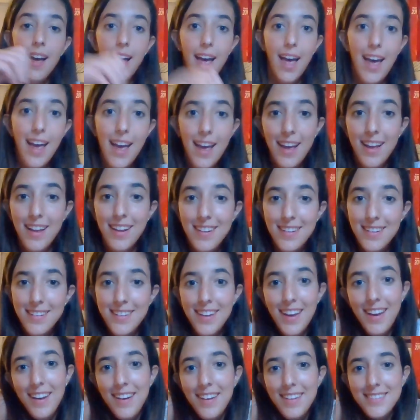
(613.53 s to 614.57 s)
And
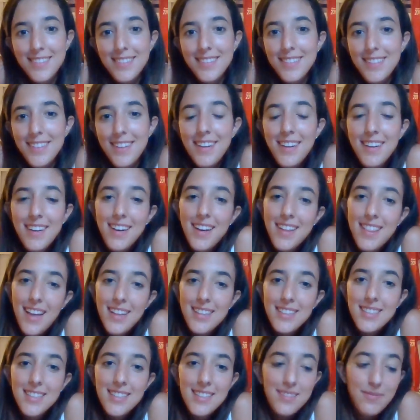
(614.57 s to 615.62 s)
yeah,
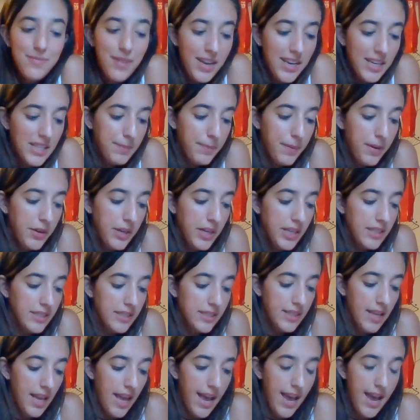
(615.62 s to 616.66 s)
that's my experience.
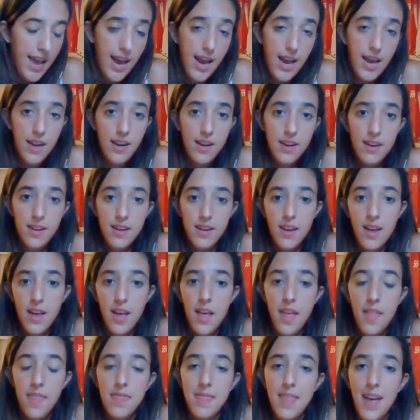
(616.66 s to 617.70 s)
And
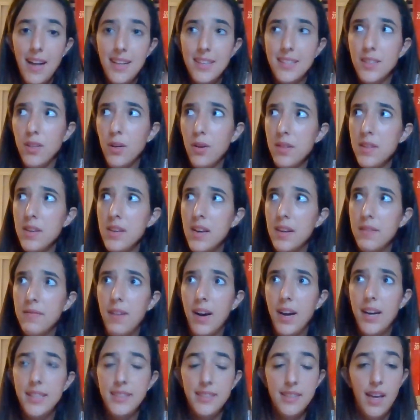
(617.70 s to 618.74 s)
that's all the
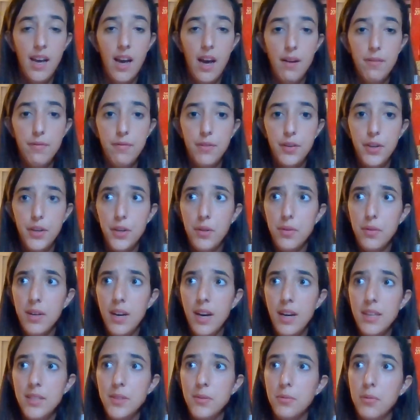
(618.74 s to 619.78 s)
advice I have for you
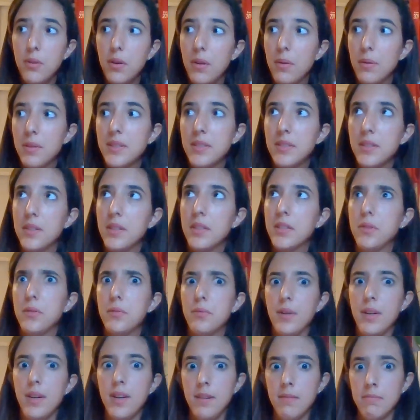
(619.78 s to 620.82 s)
guys. Oh, it started to
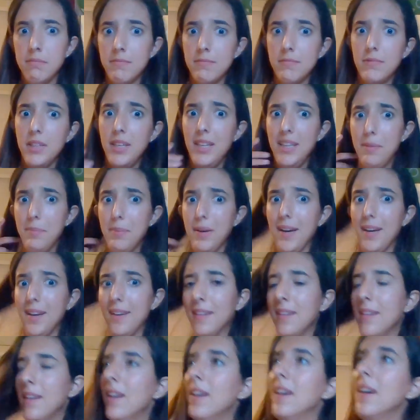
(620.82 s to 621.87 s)
rain really bad.